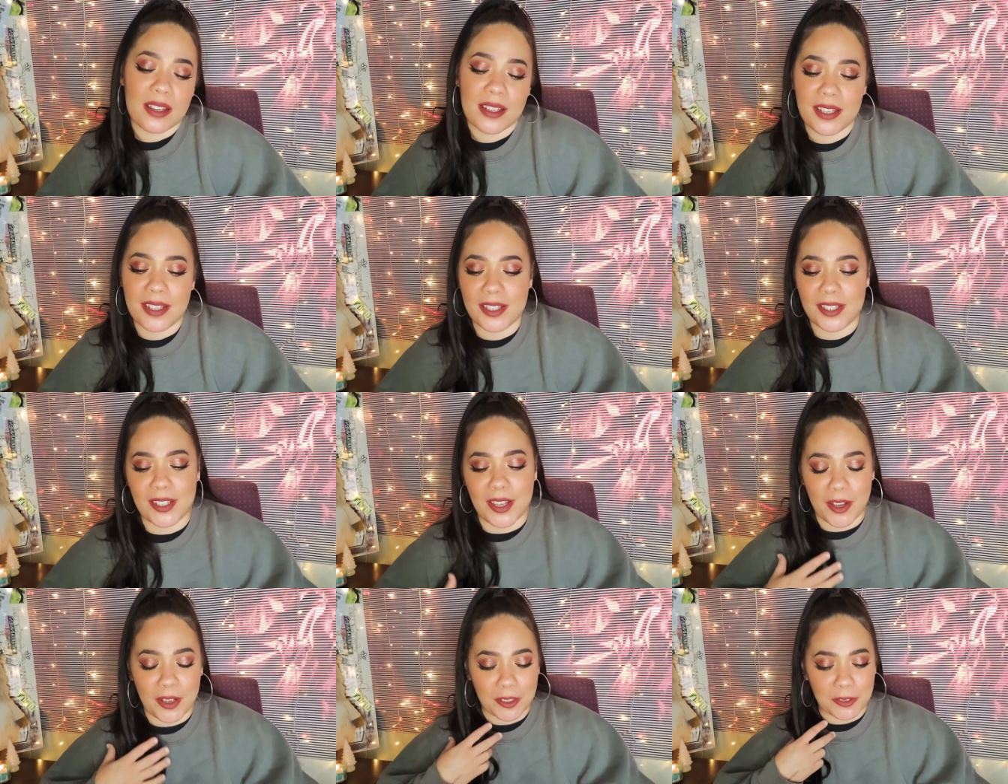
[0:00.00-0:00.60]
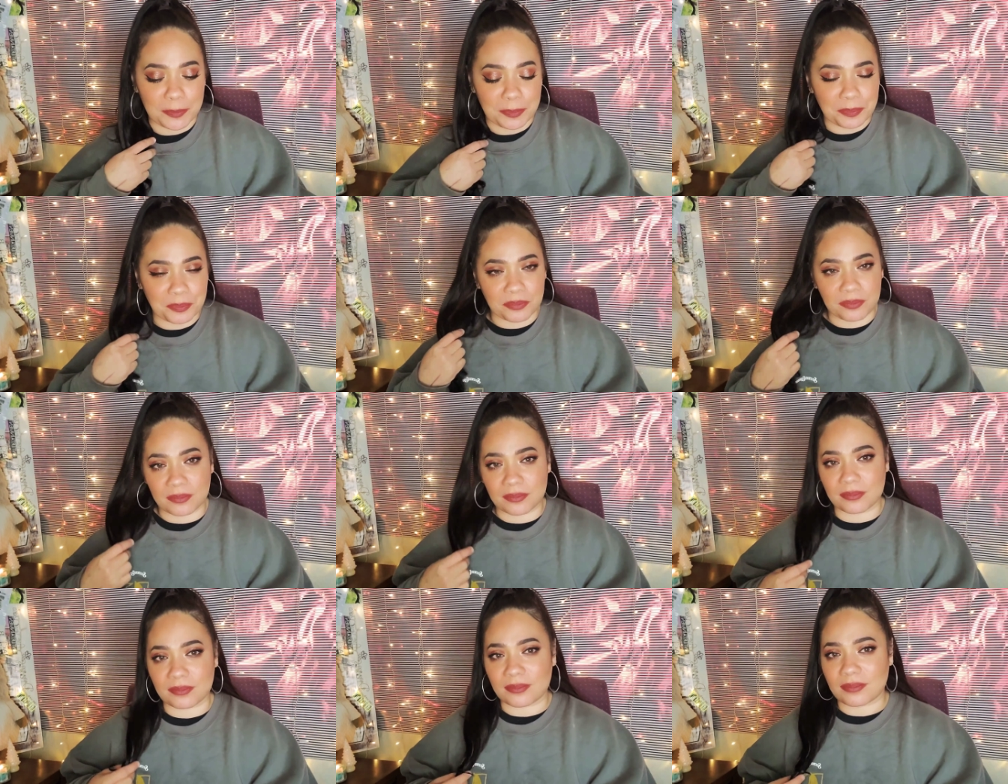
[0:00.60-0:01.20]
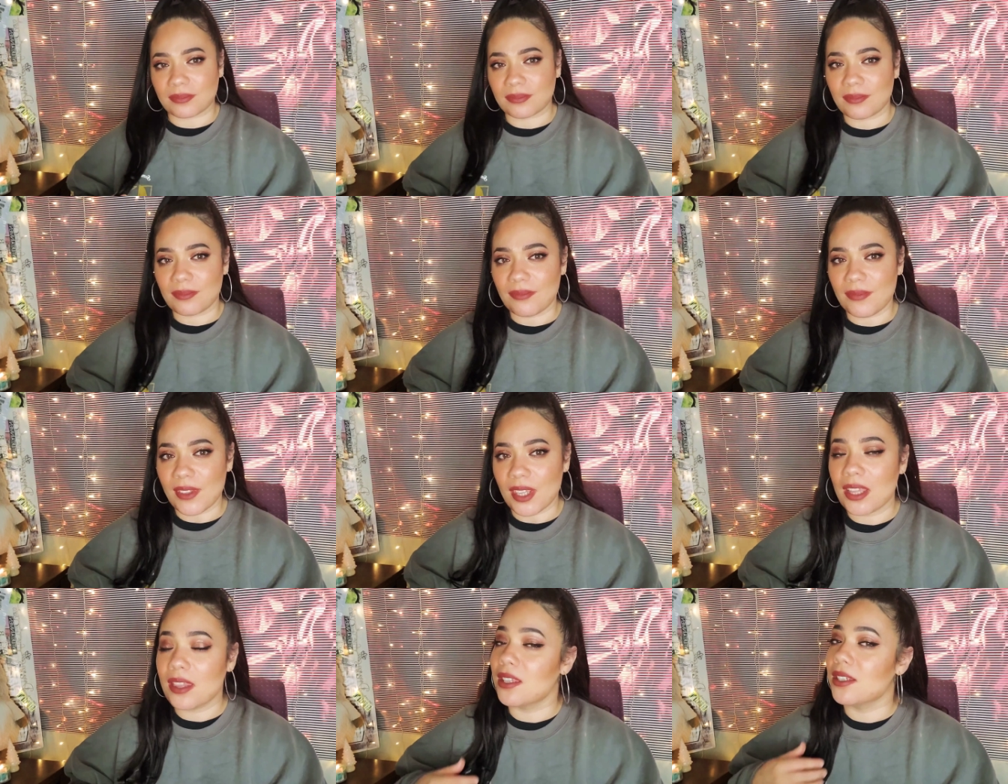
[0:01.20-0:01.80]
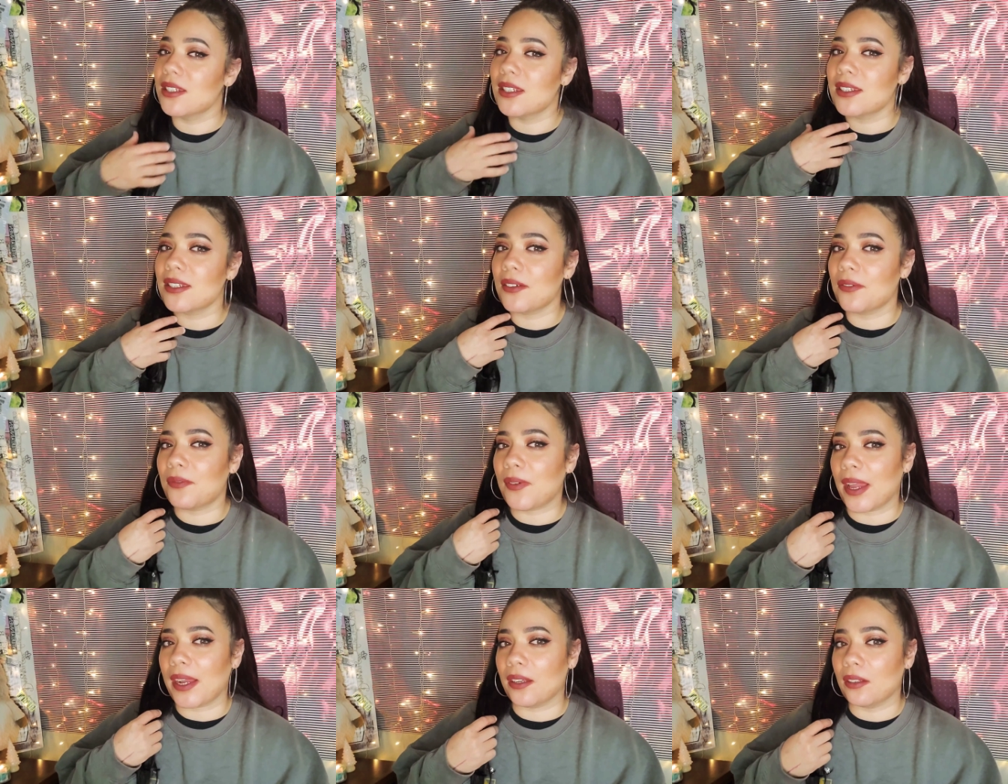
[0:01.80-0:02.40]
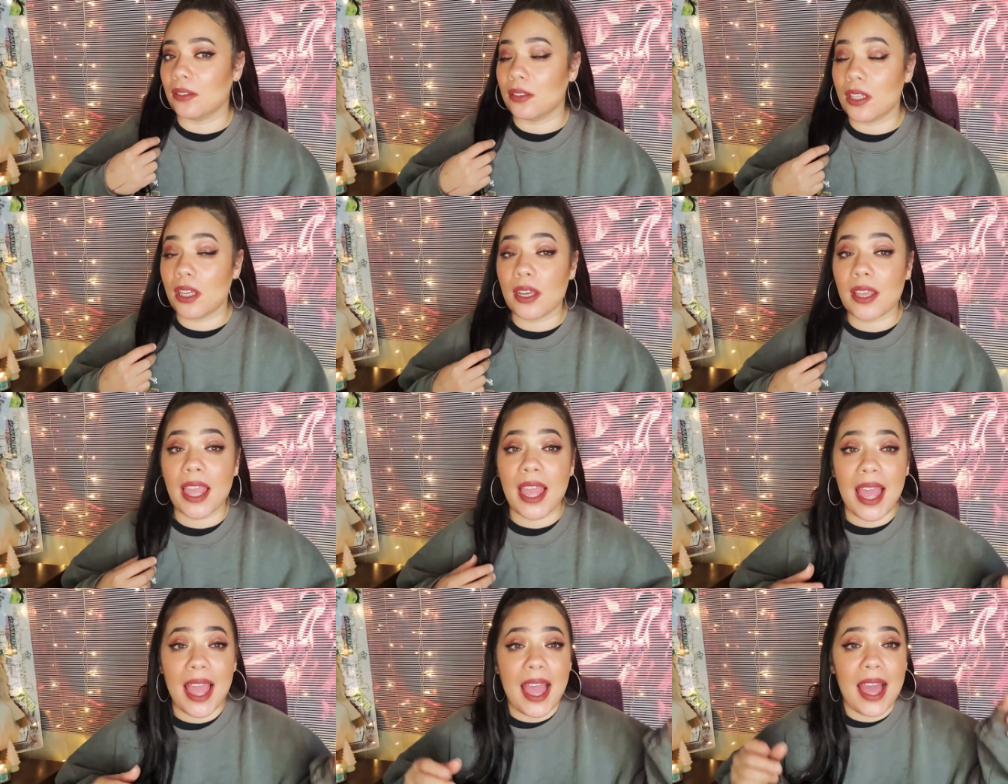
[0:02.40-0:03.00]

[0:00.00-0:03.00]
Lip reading: So this is the final look.